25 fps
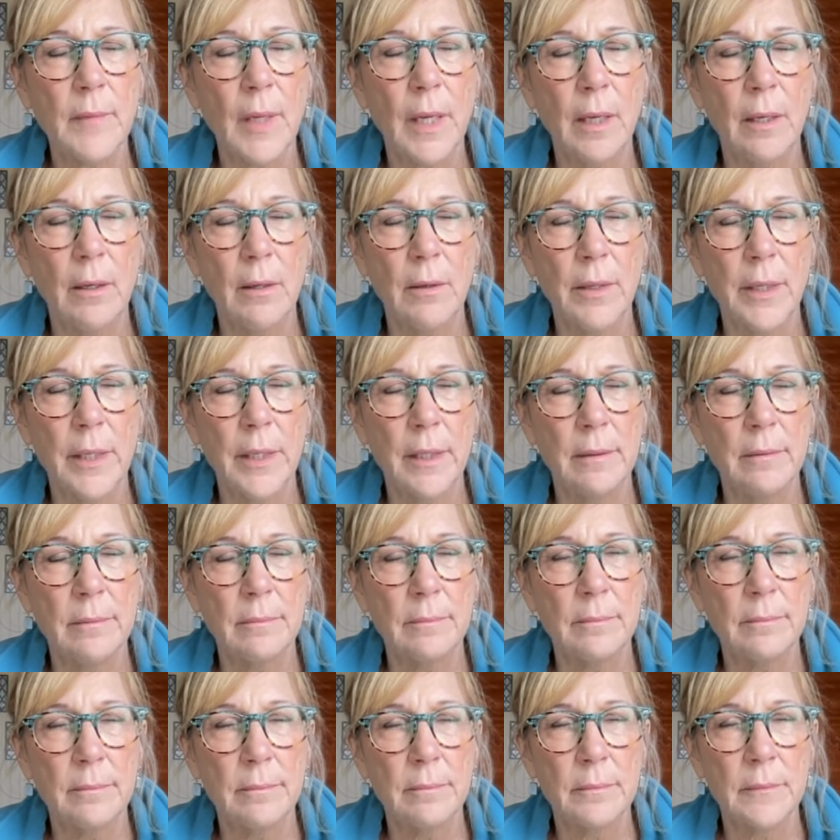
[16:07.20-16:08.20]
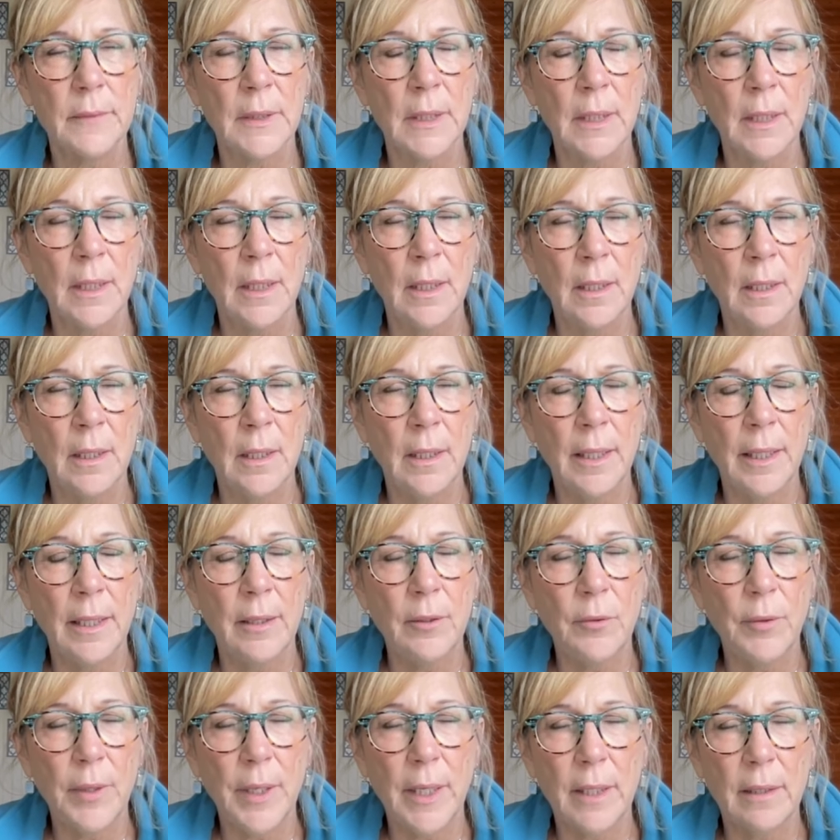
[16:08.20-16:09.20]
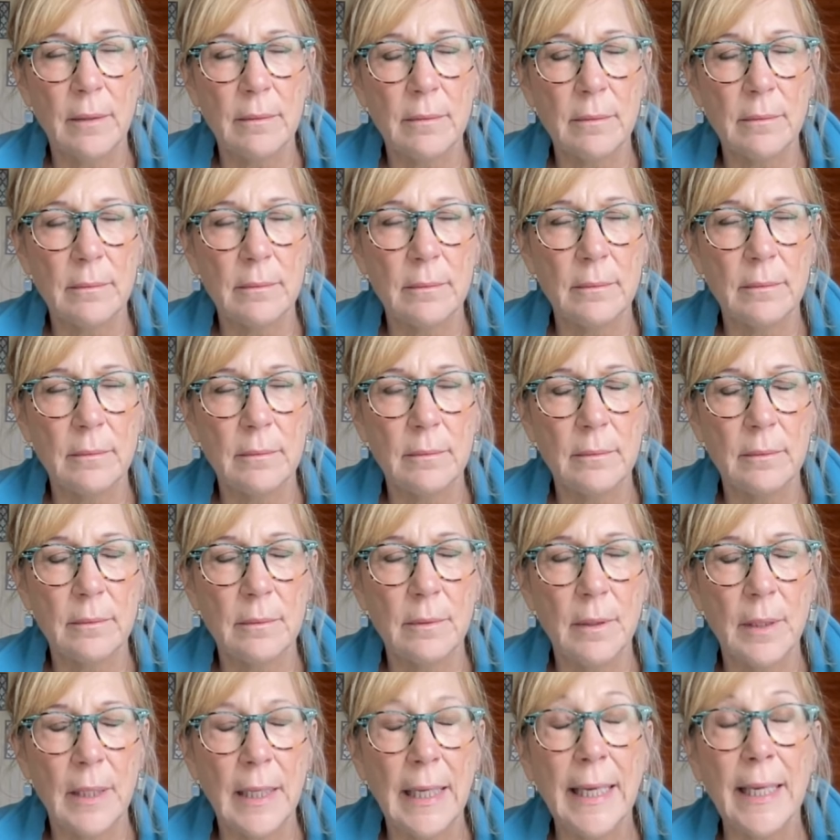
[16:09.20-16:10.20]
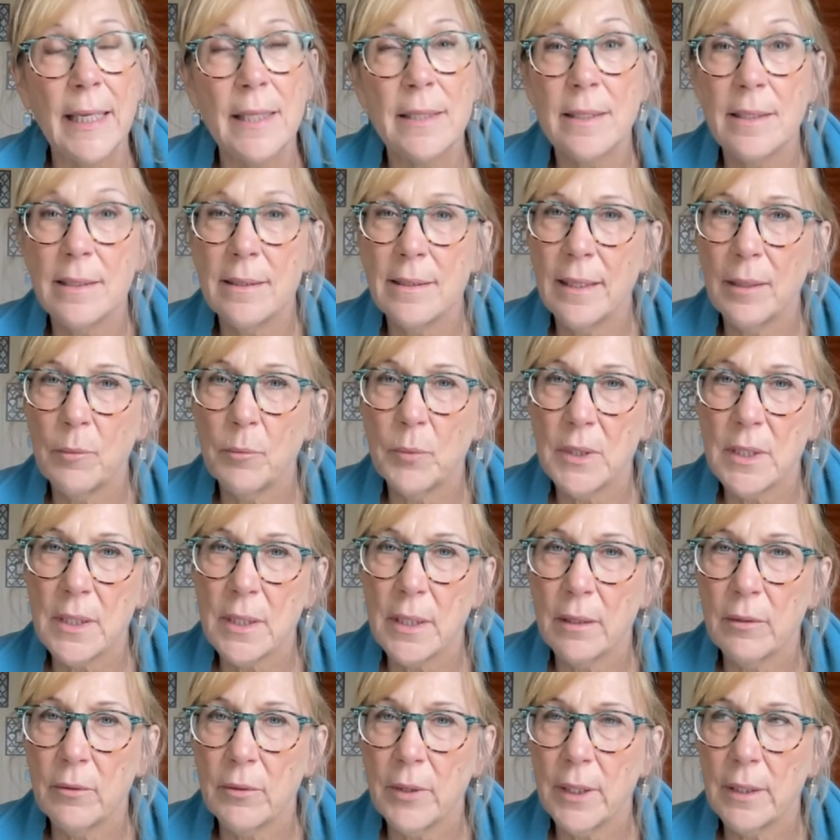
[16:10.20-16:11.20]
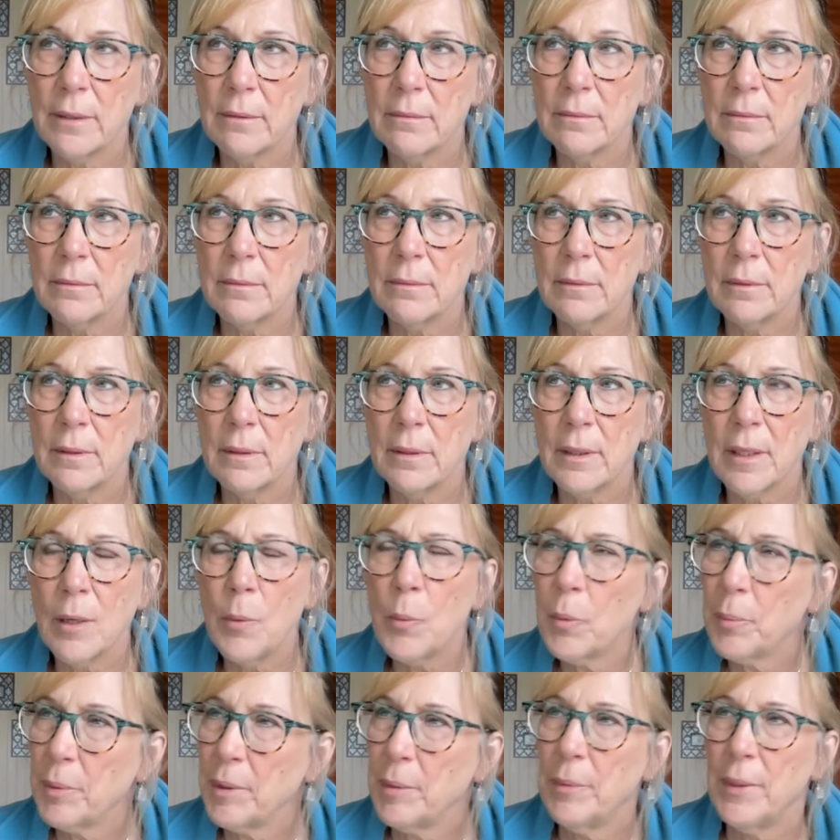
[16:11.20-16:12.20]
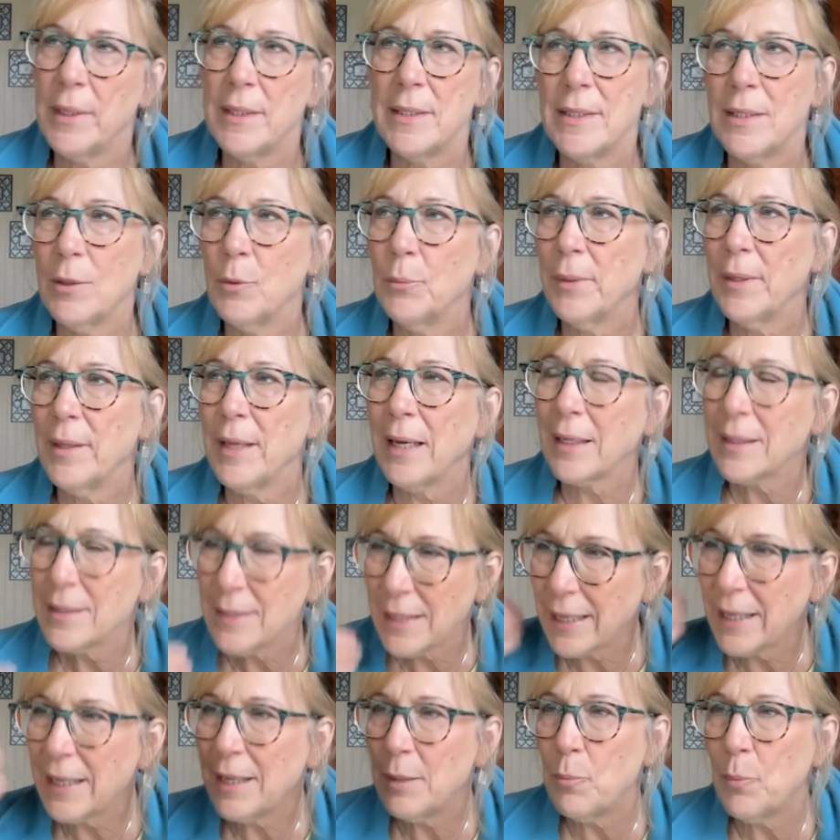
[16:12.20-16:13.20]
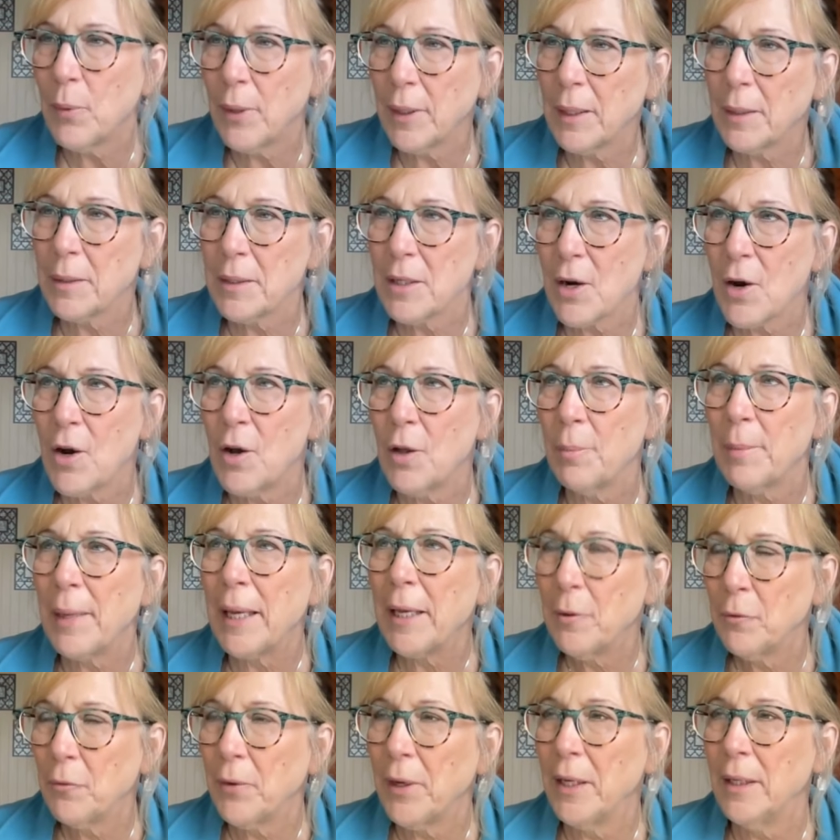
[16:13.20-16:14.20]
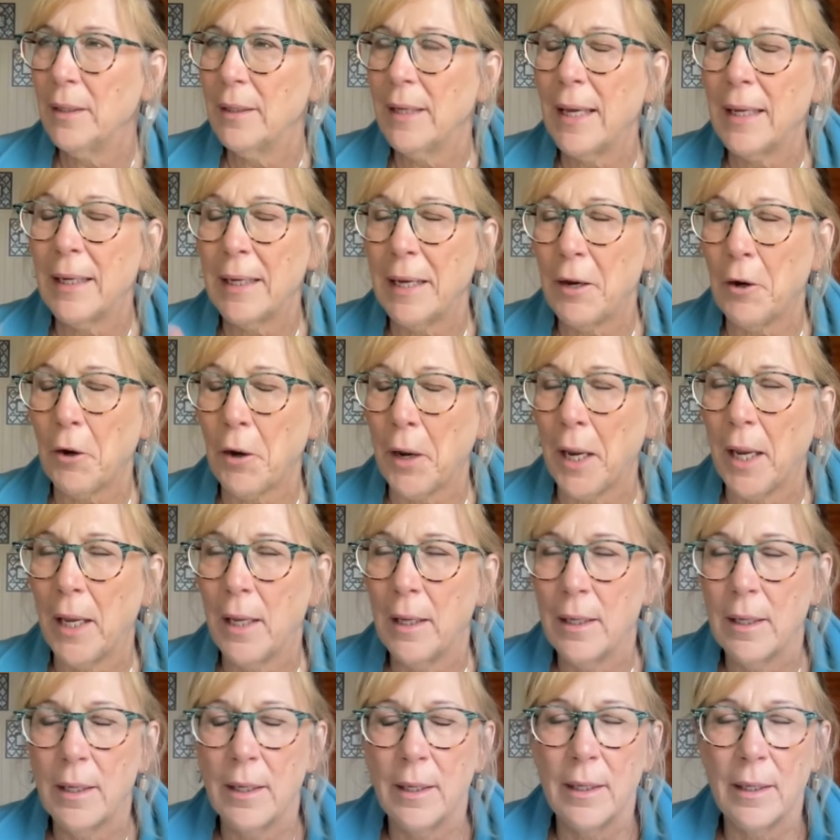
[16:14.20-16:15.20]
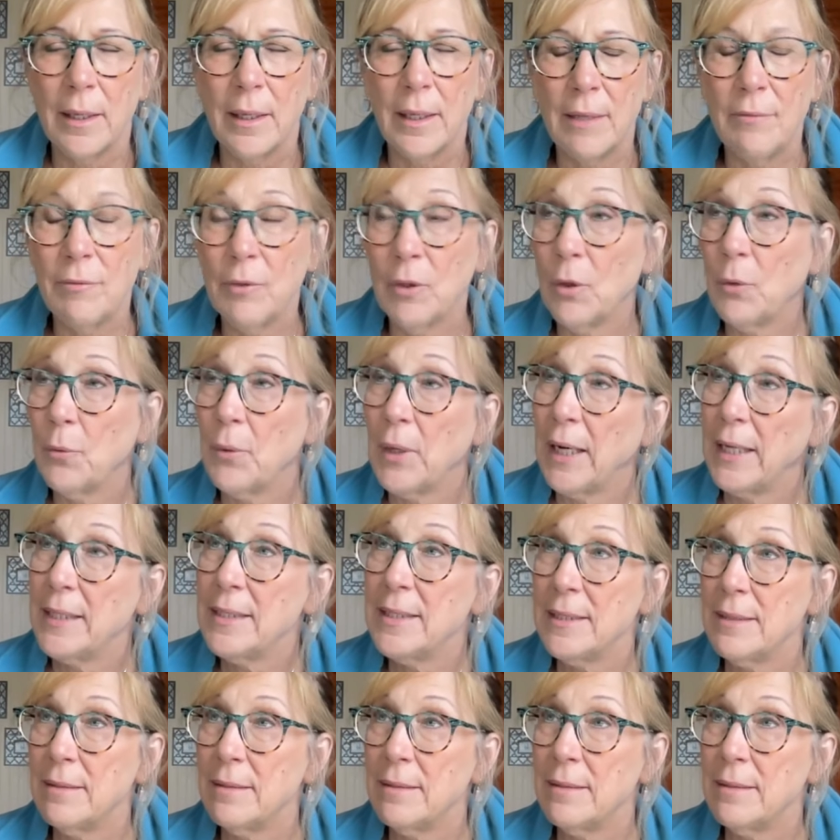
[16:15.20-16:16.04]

Harry, Henry, and I guess his name was Henry. A couple people had told me that because I keep wanting to call him Henry and not Harry, even though when I,